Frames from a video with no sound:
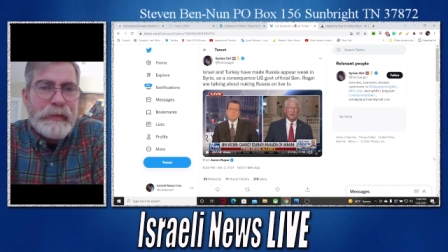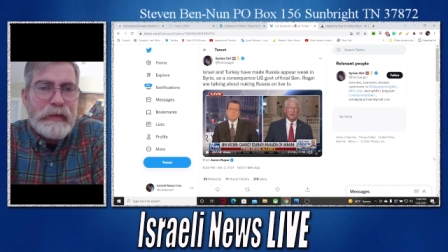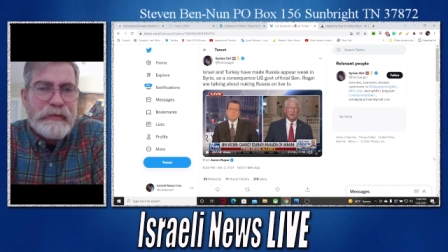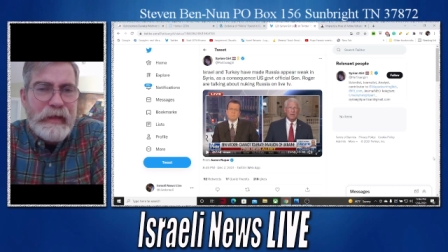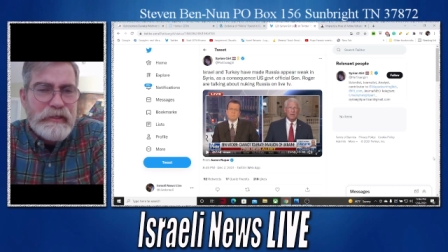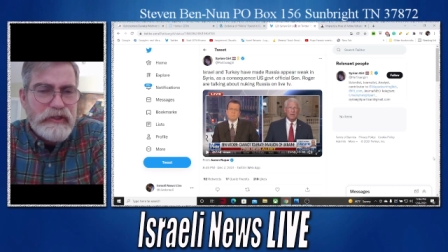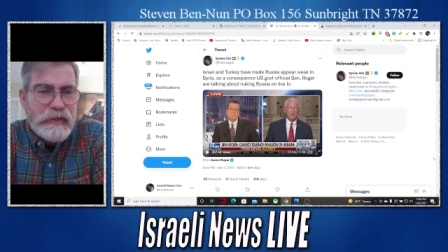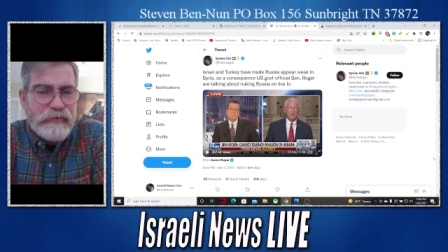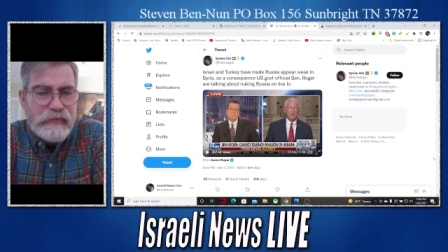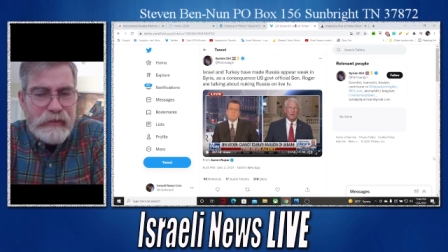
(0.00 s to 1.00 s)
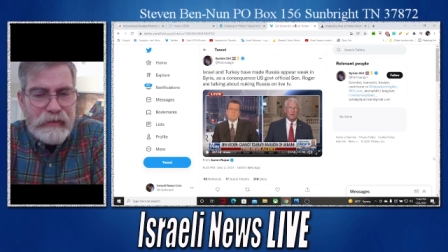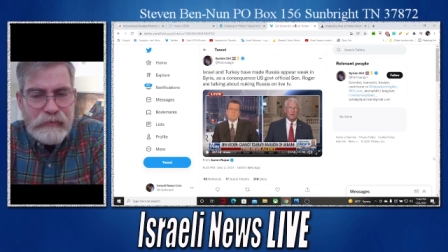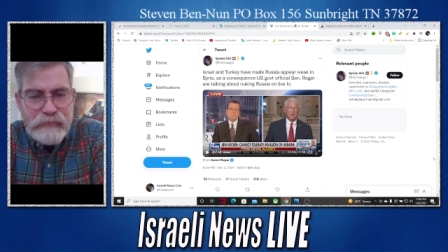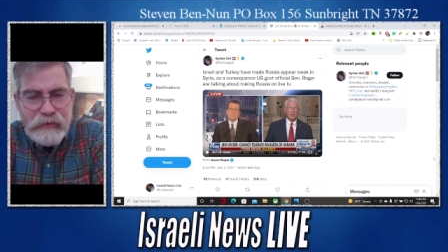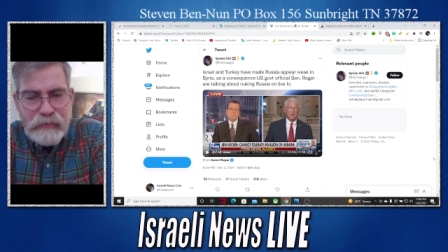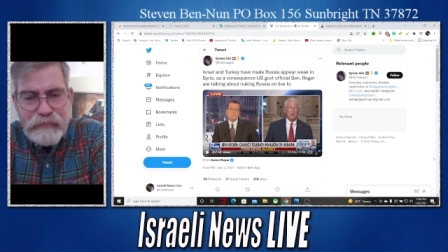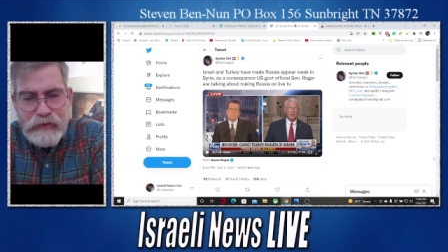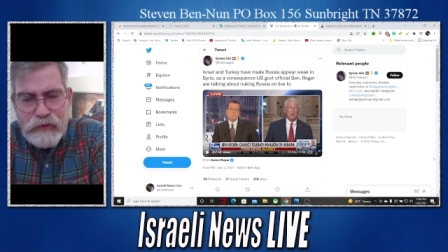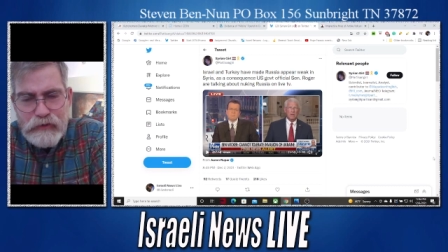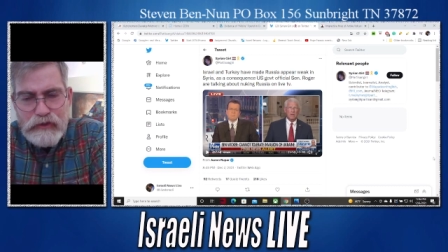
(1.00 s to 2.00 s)
nations in the near
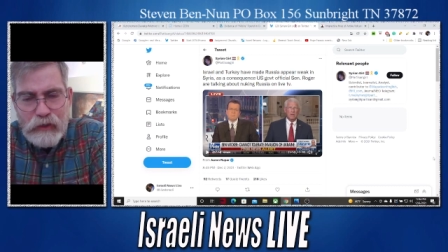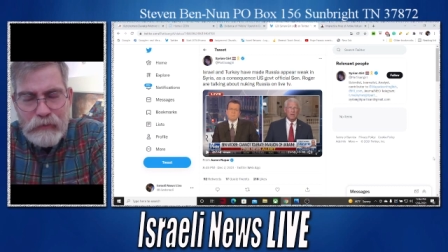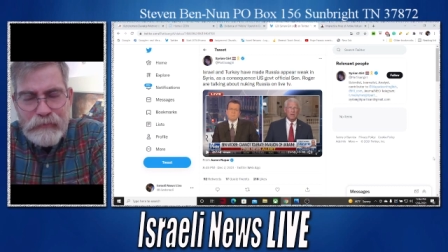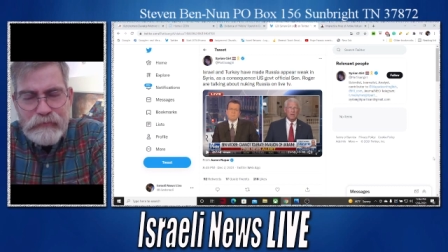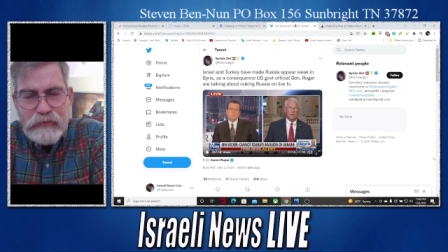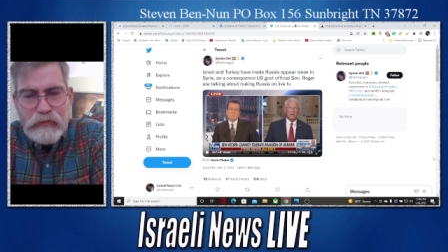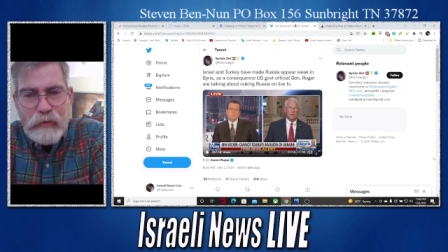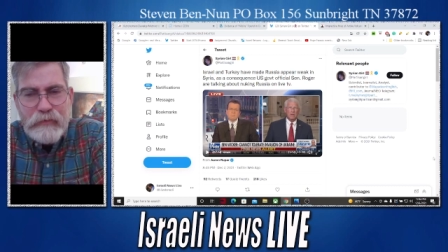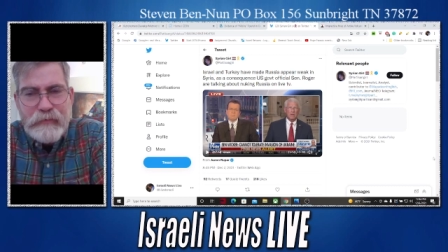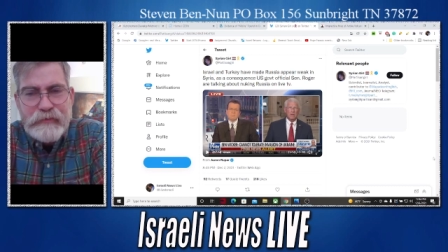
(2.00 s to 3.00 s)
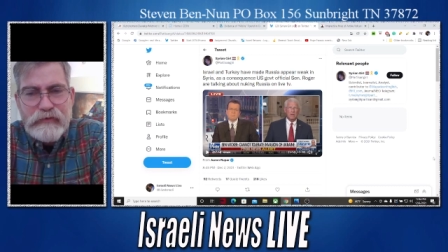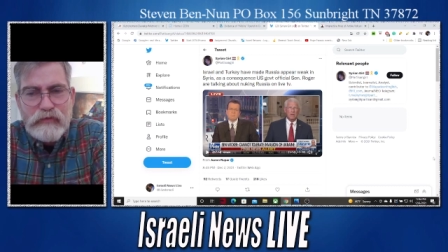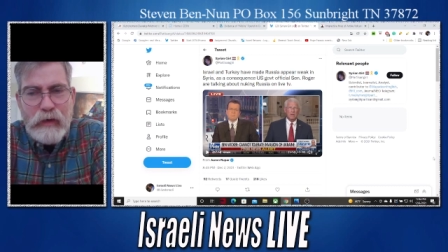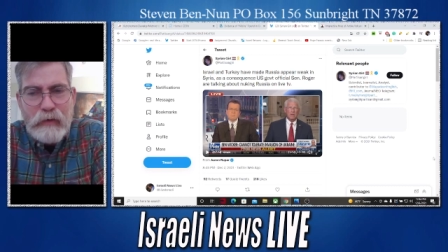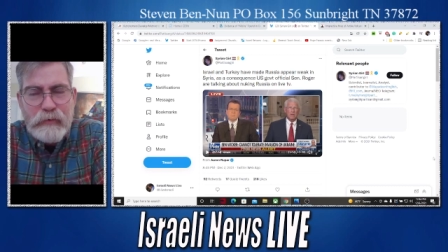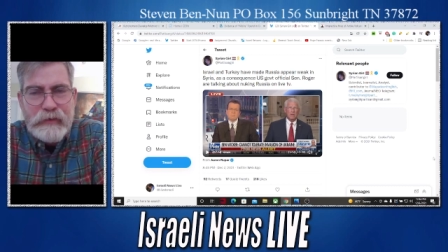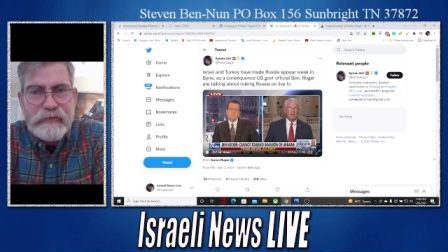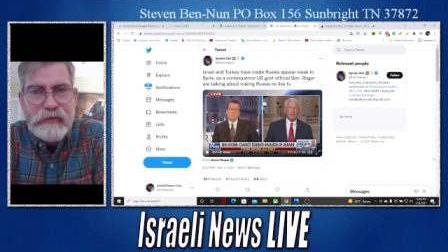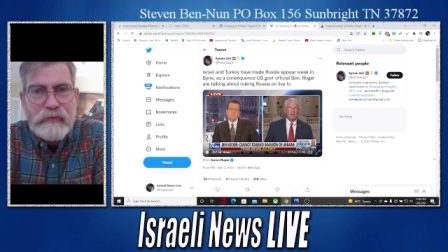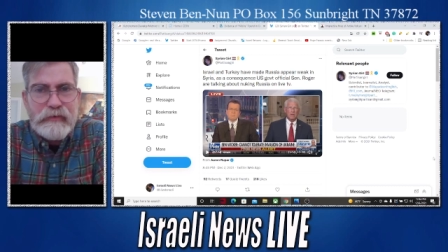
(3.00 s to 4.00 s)
future, and this is one of the reasons why we're going to
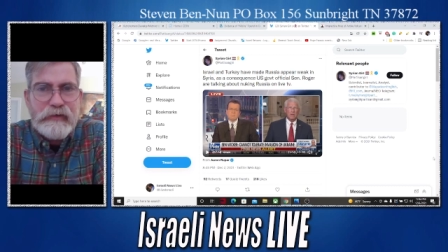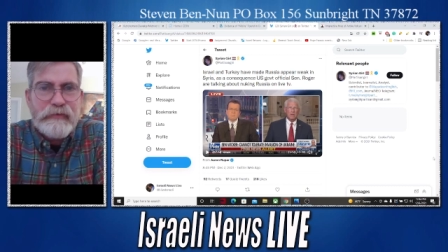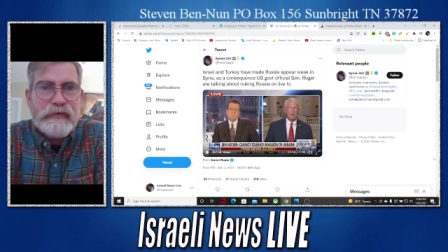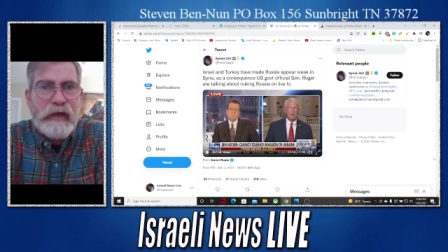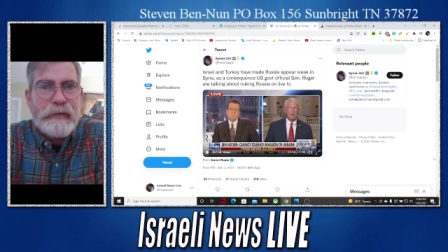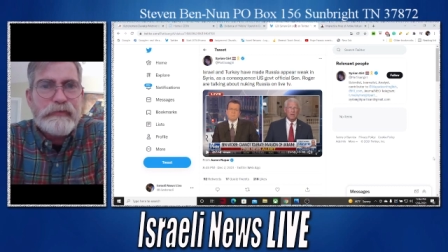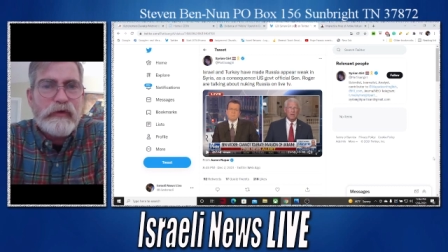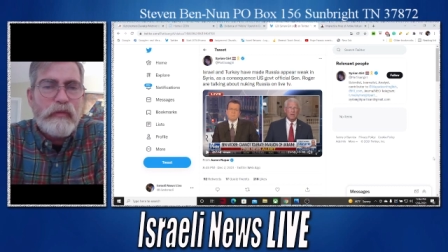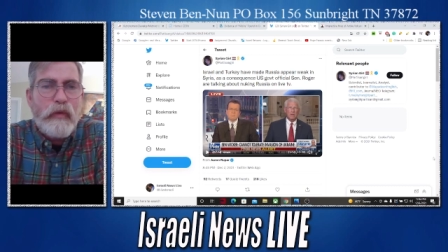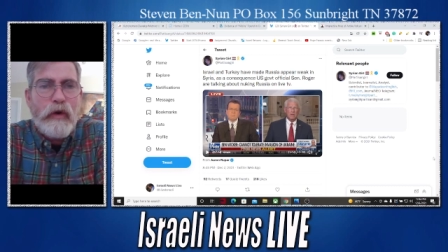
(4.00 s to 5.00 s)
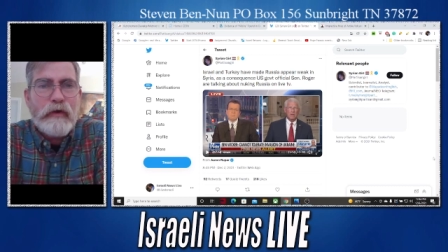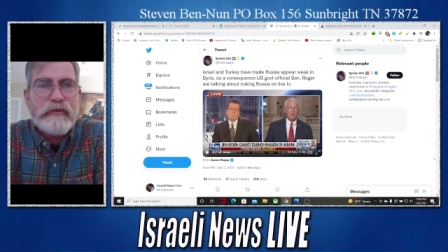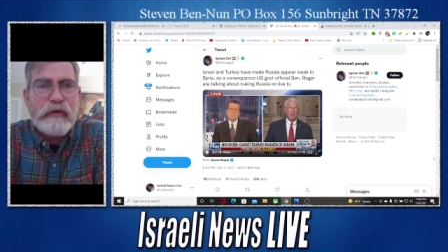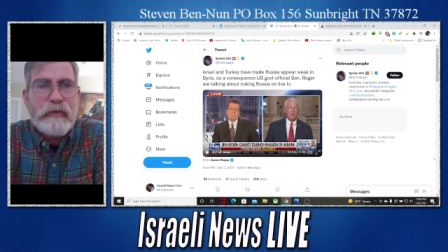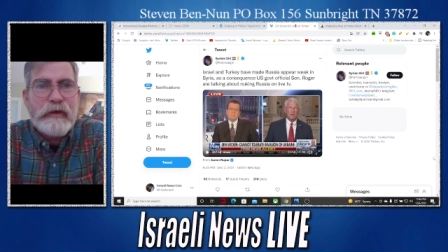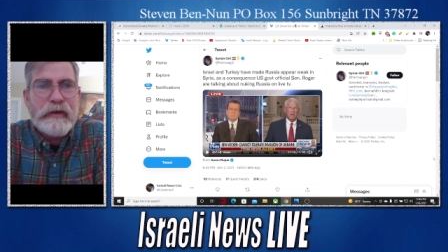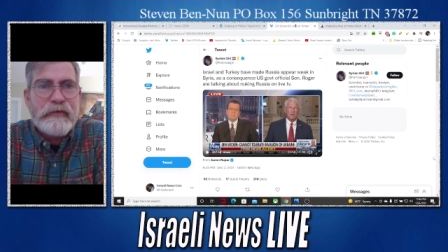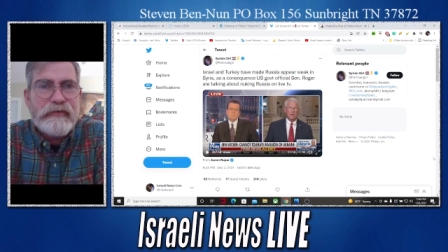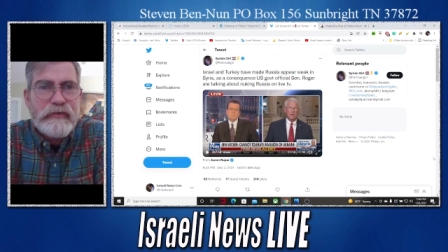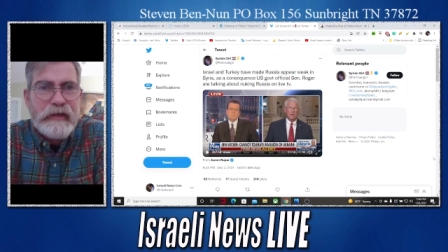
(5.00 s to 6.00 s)
see the different types of wars that we're going
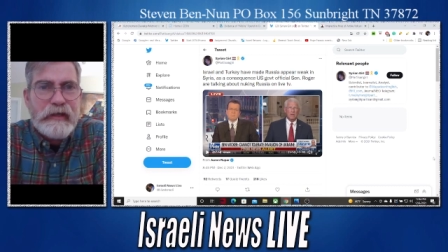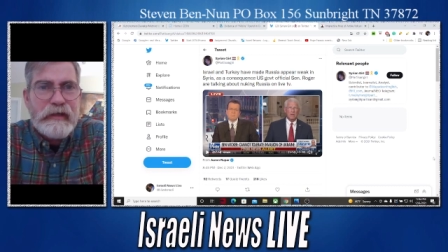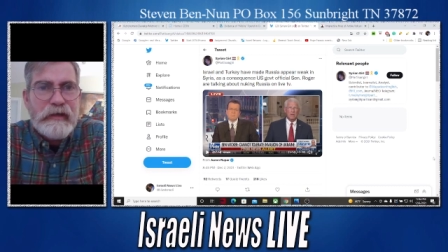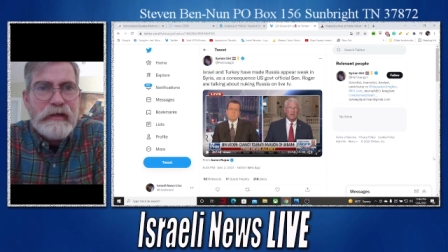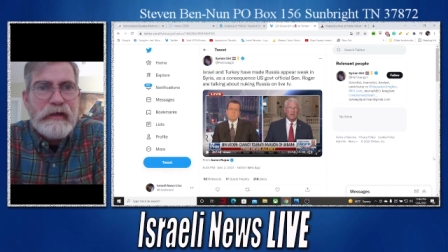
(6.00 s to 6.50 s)
to see